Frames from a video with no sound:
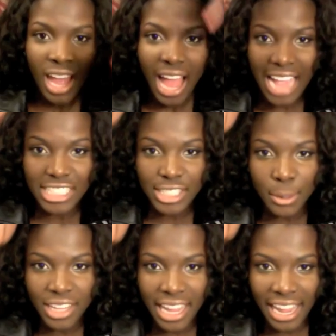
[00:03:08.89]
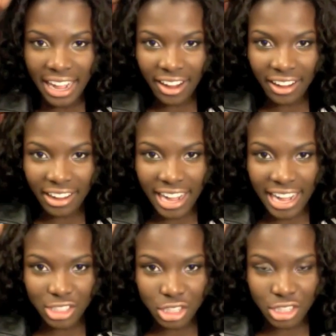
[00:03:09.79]
I sewed the hair
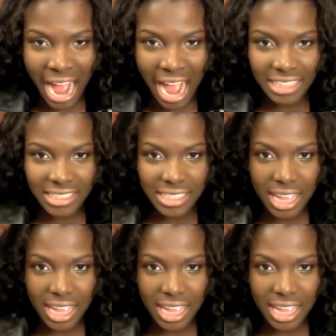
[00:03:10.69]
in tracks